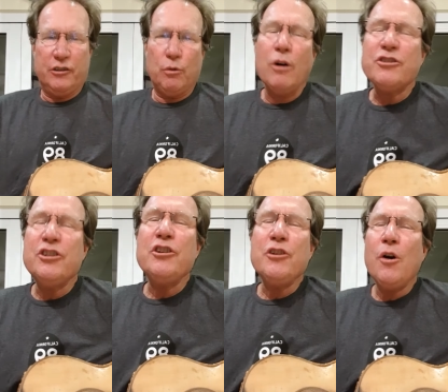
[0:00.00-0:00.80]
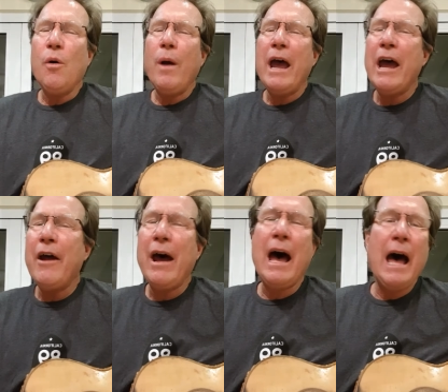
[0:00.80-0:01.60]
wants to know
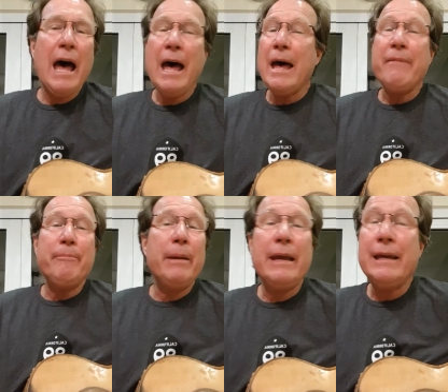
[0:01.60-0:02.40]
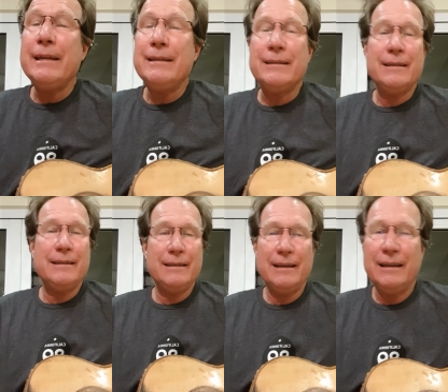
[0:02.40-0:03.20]
where I've
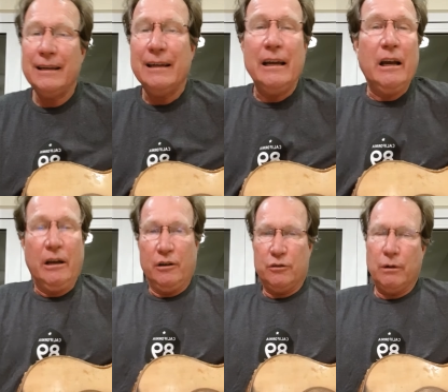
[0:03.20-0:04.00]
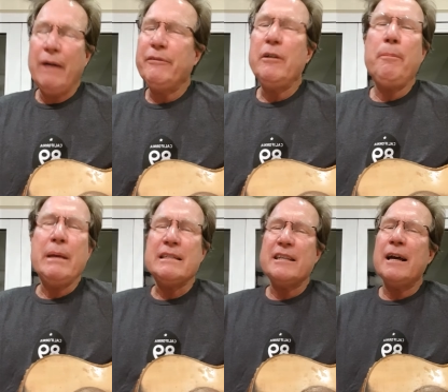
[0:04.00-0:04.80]
been. Ought to
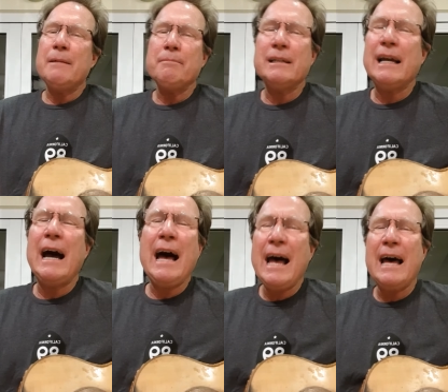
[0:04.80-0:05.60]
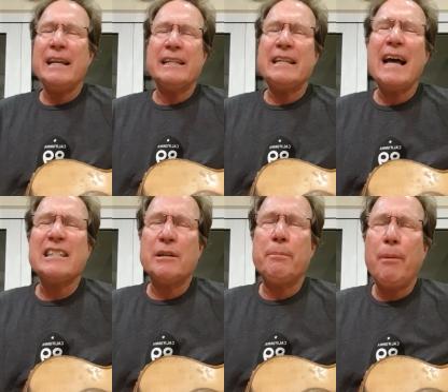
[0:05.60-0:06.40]
be some kind of
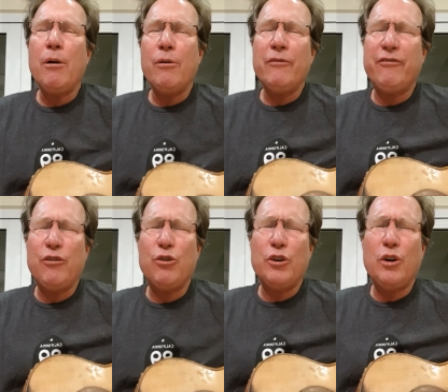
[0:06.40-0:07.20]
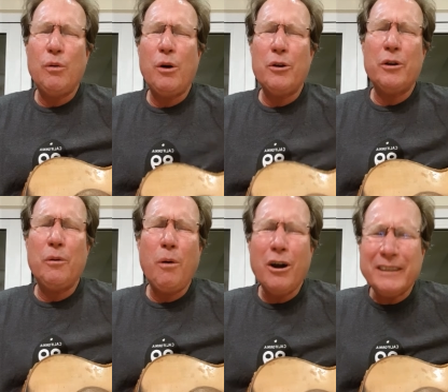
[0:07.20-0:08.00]
natural born fool who
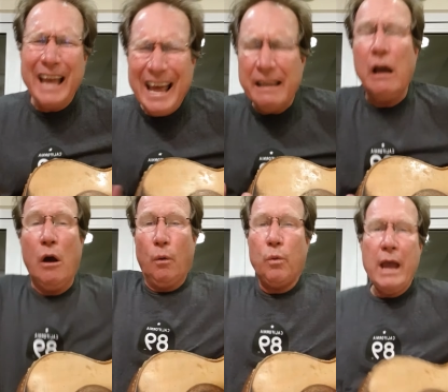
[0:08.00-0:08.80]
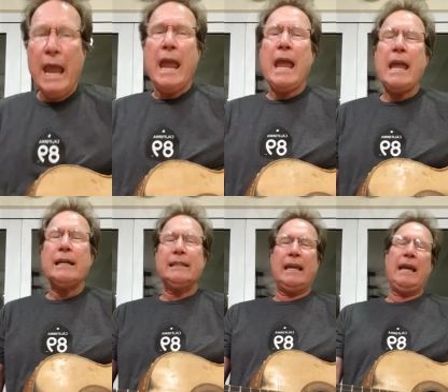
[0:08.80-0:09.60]
wanna walk that
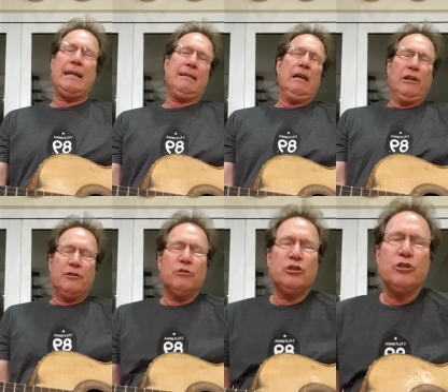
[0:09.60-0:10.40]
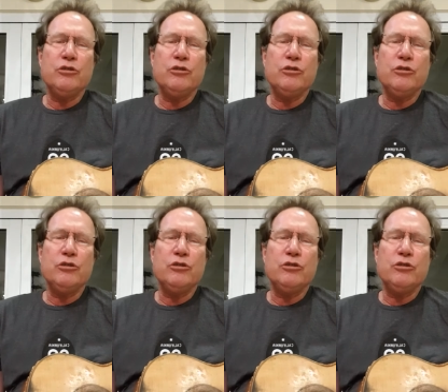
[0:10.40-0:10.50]
way again. Don't you